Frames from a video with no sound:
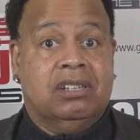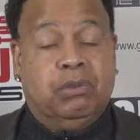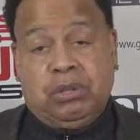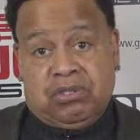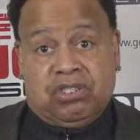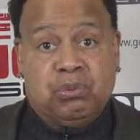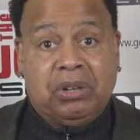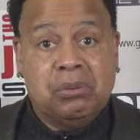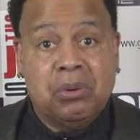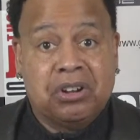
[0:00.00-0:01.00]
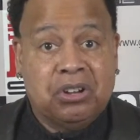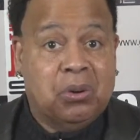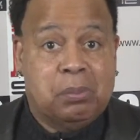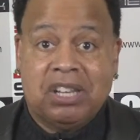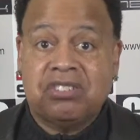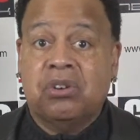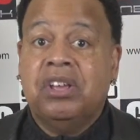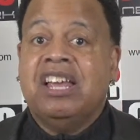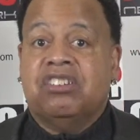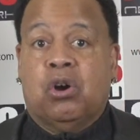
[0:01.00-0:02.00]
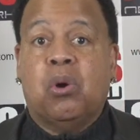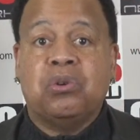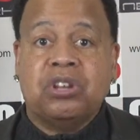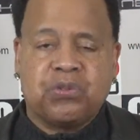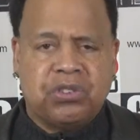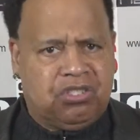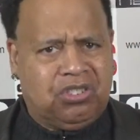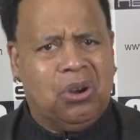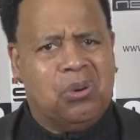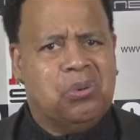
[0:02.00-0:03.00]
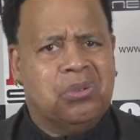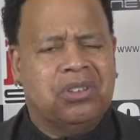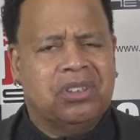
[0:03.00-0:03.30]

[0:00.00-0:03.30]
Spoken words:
if you just really want to know it, but that's a whole different show.